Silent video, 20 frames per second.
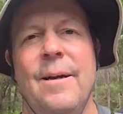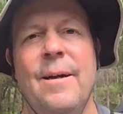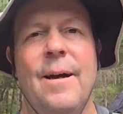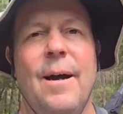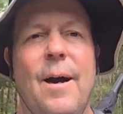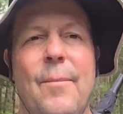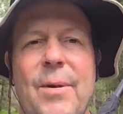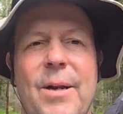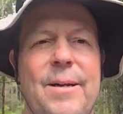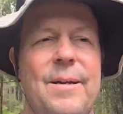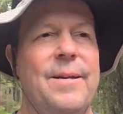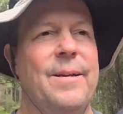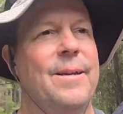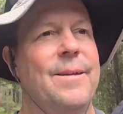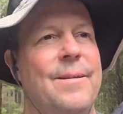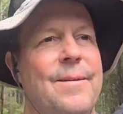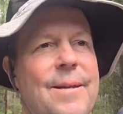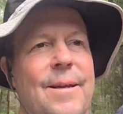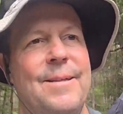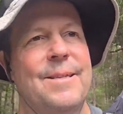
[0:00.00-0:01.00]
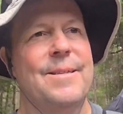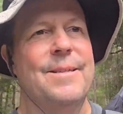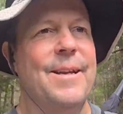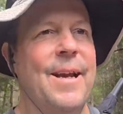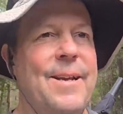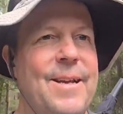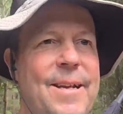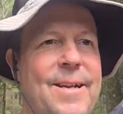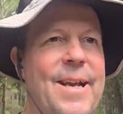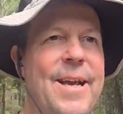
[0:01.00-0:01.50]
I mean,
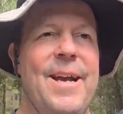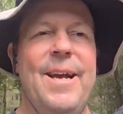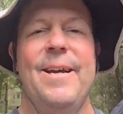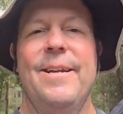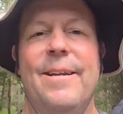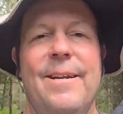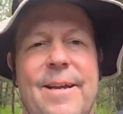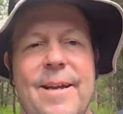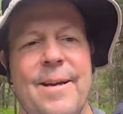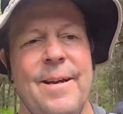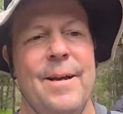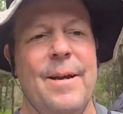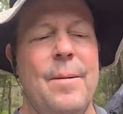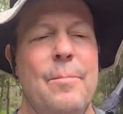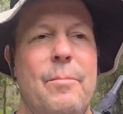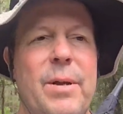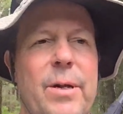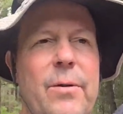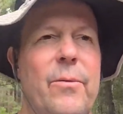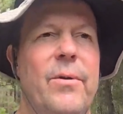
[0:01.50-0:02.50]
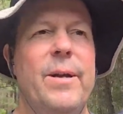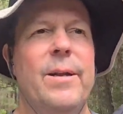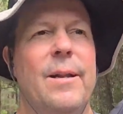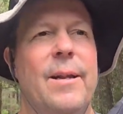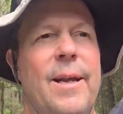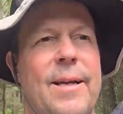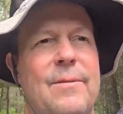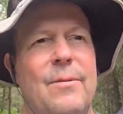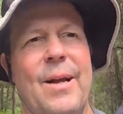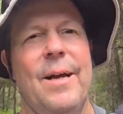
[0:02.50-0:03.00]
he can't be
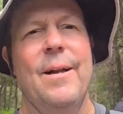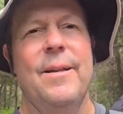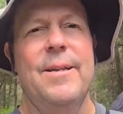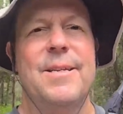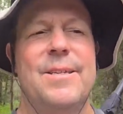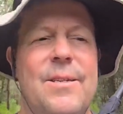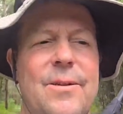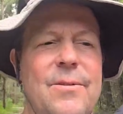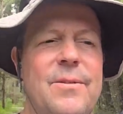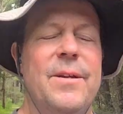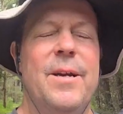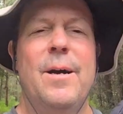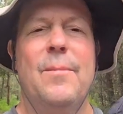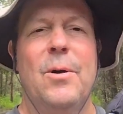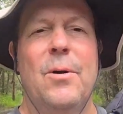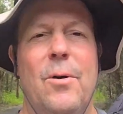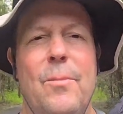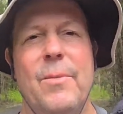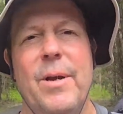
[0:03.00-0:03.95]
reelected. Hell, he's so damn old.